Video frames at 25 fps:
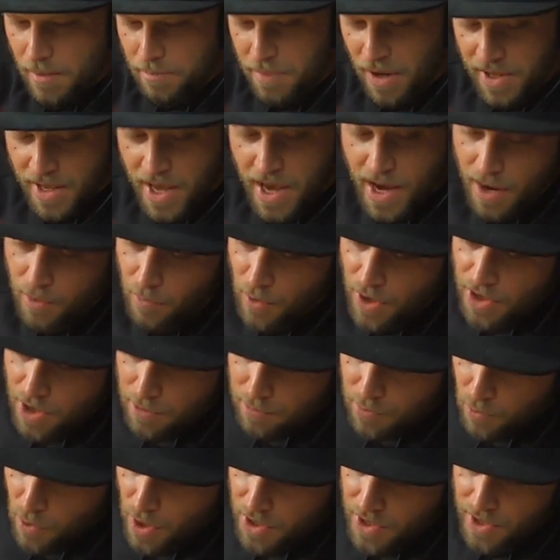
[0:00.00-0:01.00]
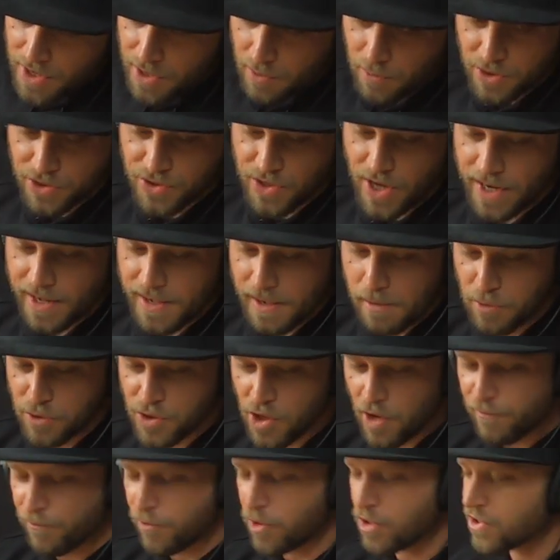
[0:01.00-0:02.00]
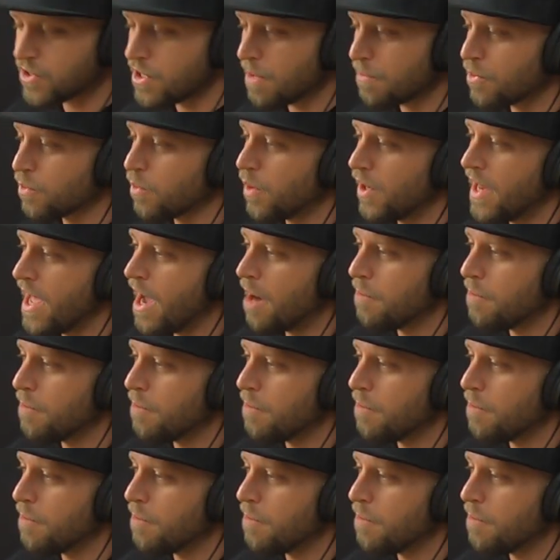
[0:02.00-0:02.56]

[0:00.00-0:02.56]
but yeah, it went number one, and it was like it was our first number one